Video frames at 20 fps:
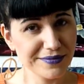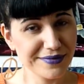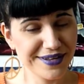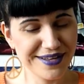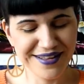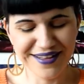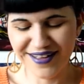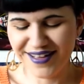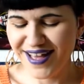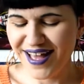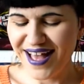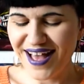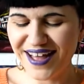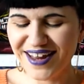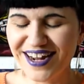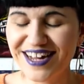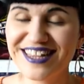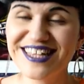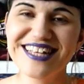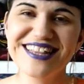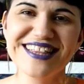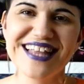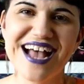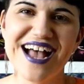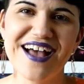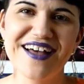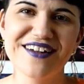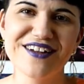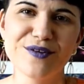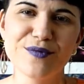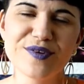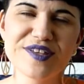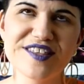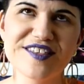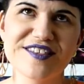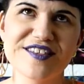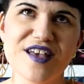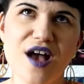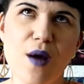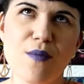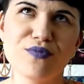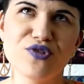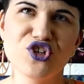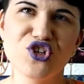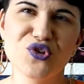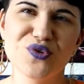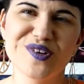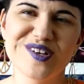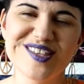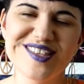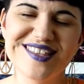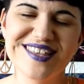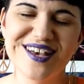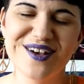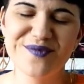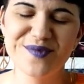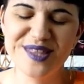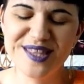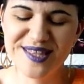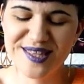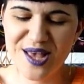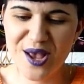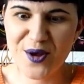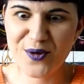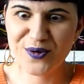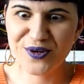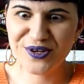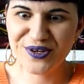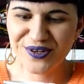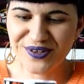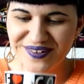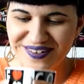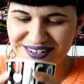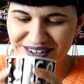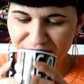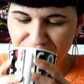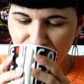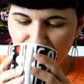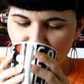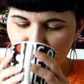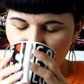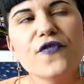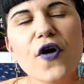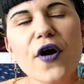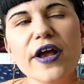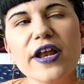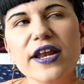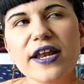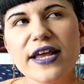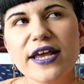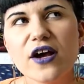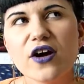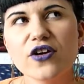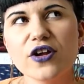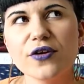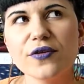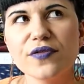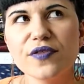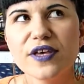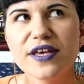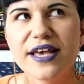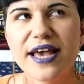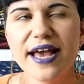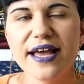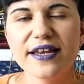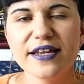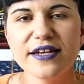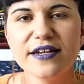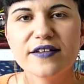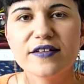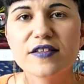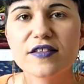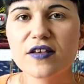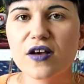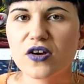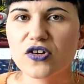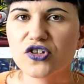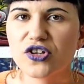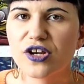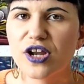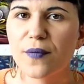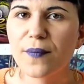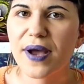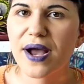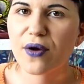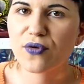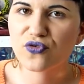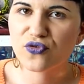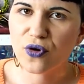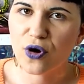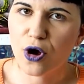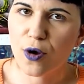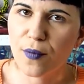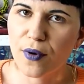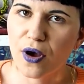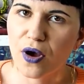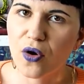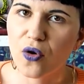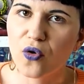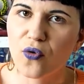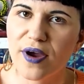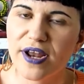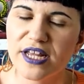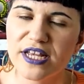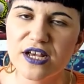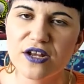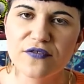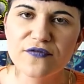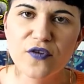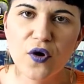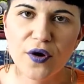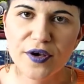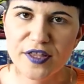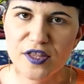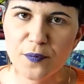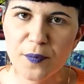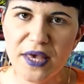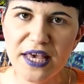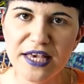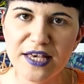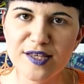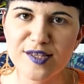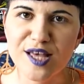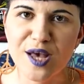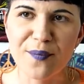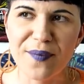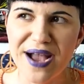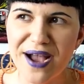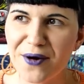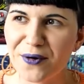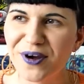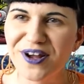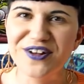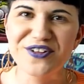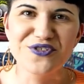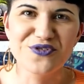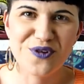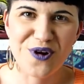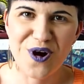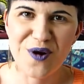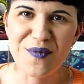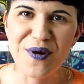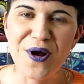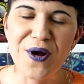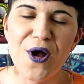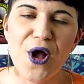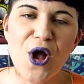And I did that, and it was sumptuous. It was so good. Finally, I don't think any discussion about drama or any advice piece about drama